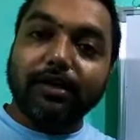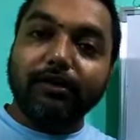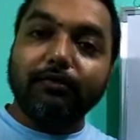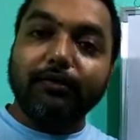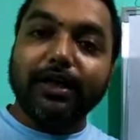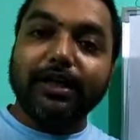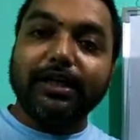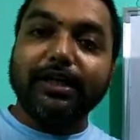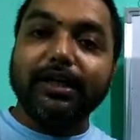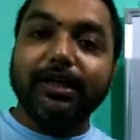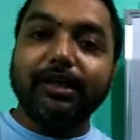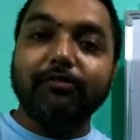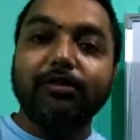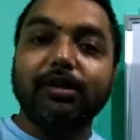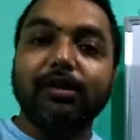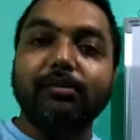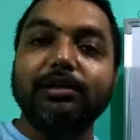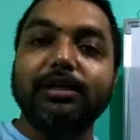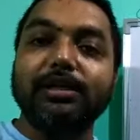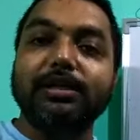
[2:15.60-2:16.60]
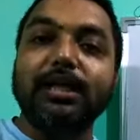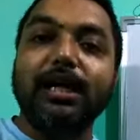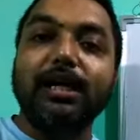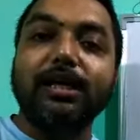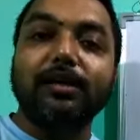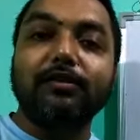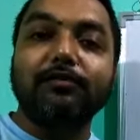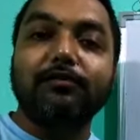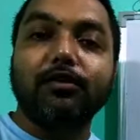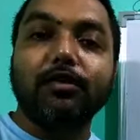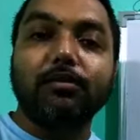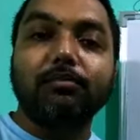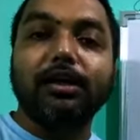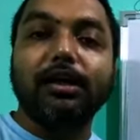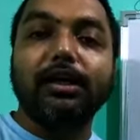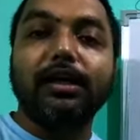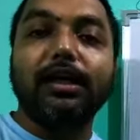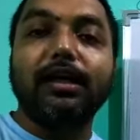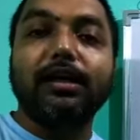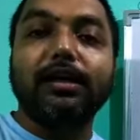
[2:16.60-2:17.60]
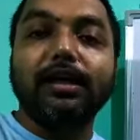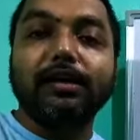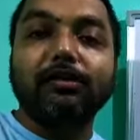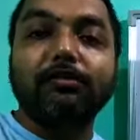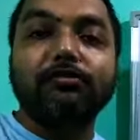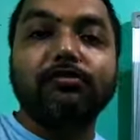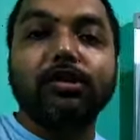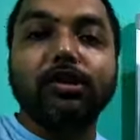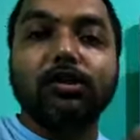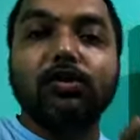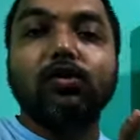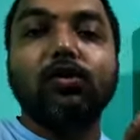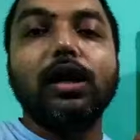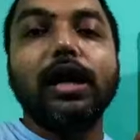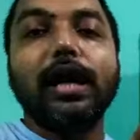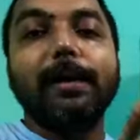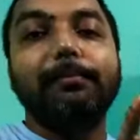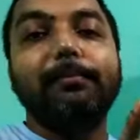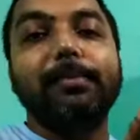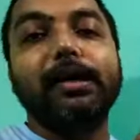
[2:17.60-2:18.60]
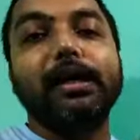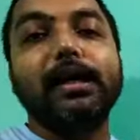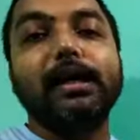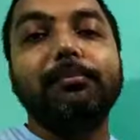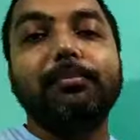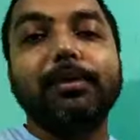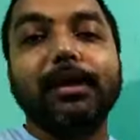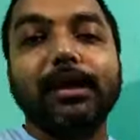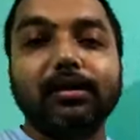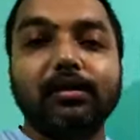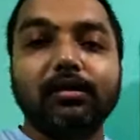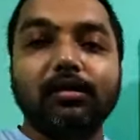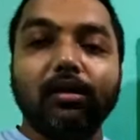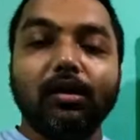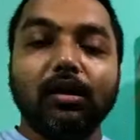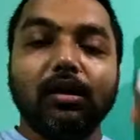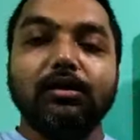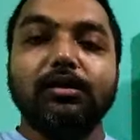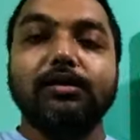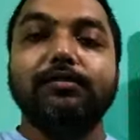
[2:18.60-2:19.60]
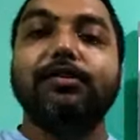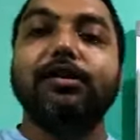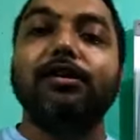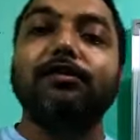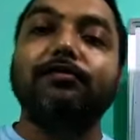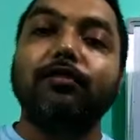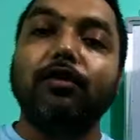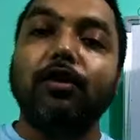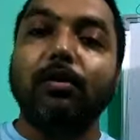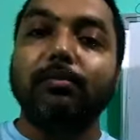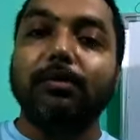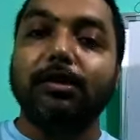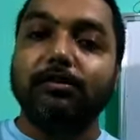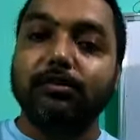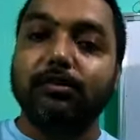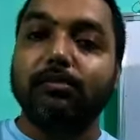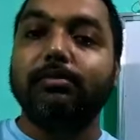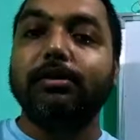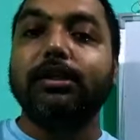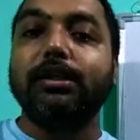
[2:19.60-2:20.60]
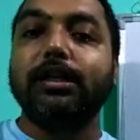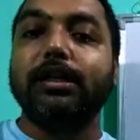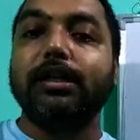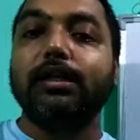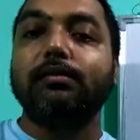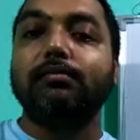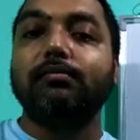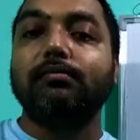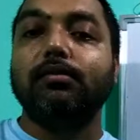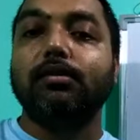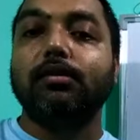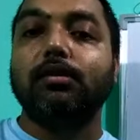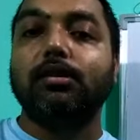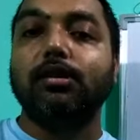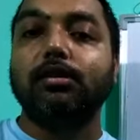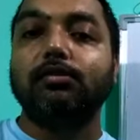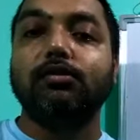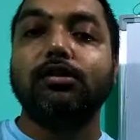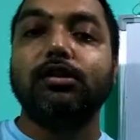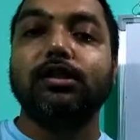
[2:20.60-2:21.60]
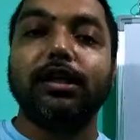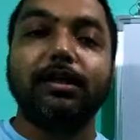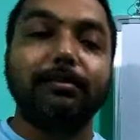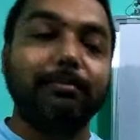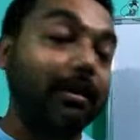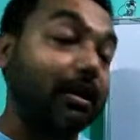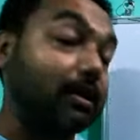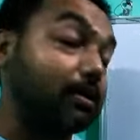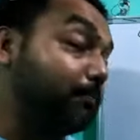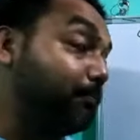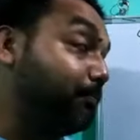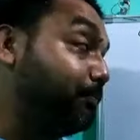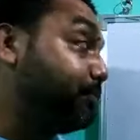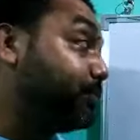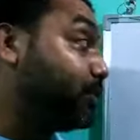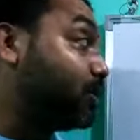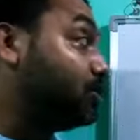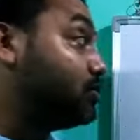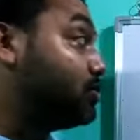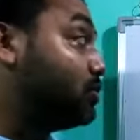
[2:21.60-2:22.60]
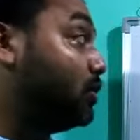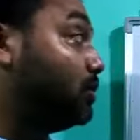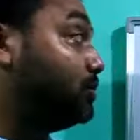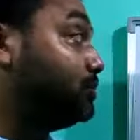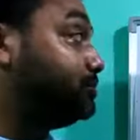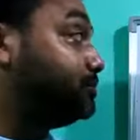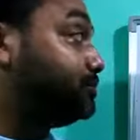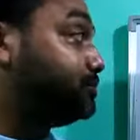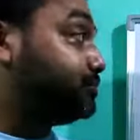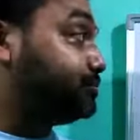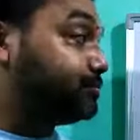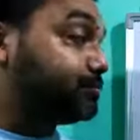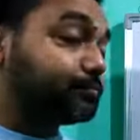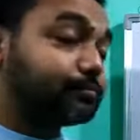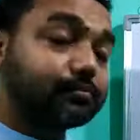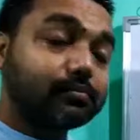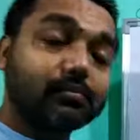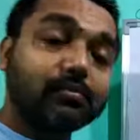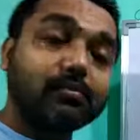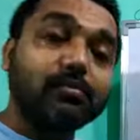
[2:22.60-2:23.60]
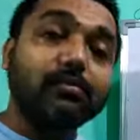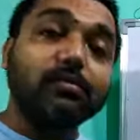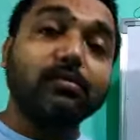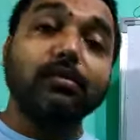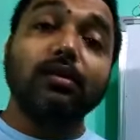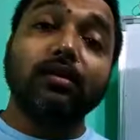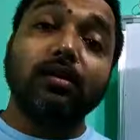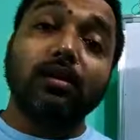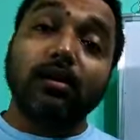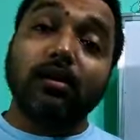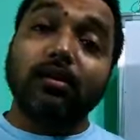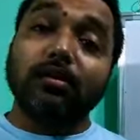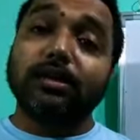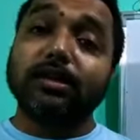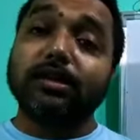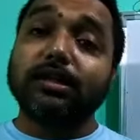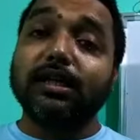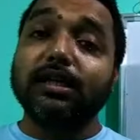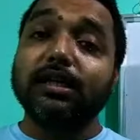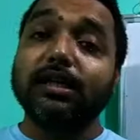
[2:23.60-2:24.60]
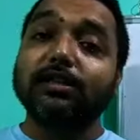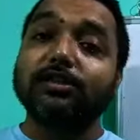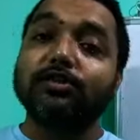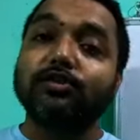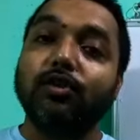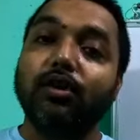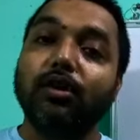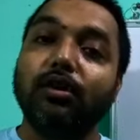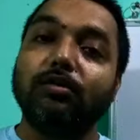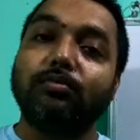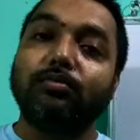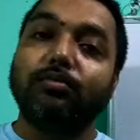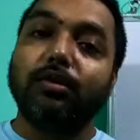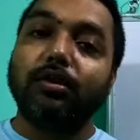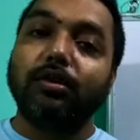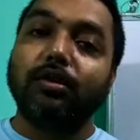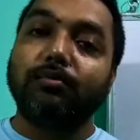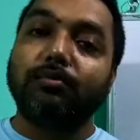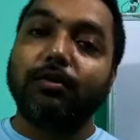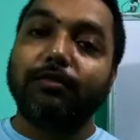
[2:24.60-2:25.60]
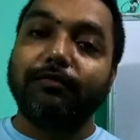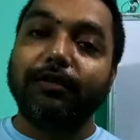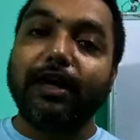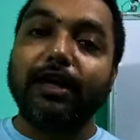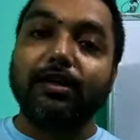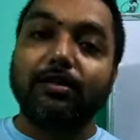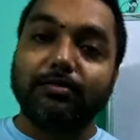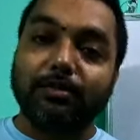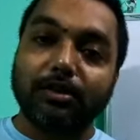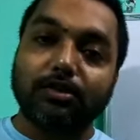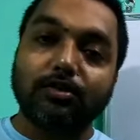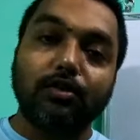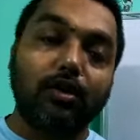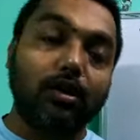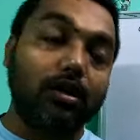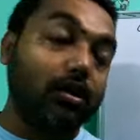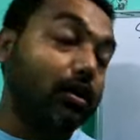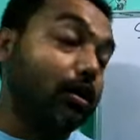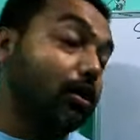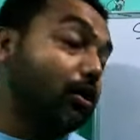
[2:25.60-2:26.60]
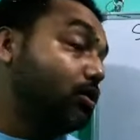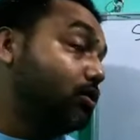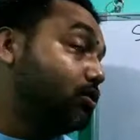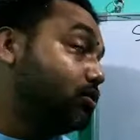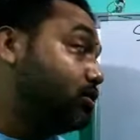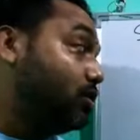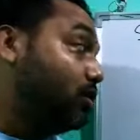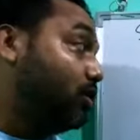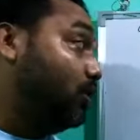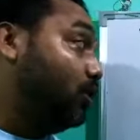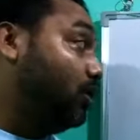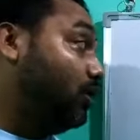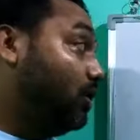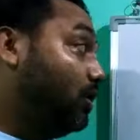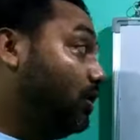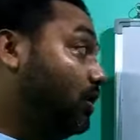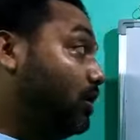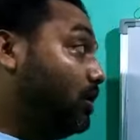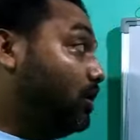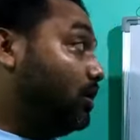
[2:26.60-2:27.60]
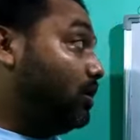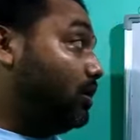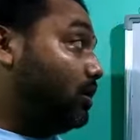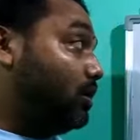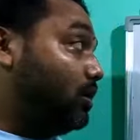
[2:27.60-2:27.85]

weathering will be started from here, then it will go up and different form it will be taken, it will take part. So this is the soil profile of the soil. So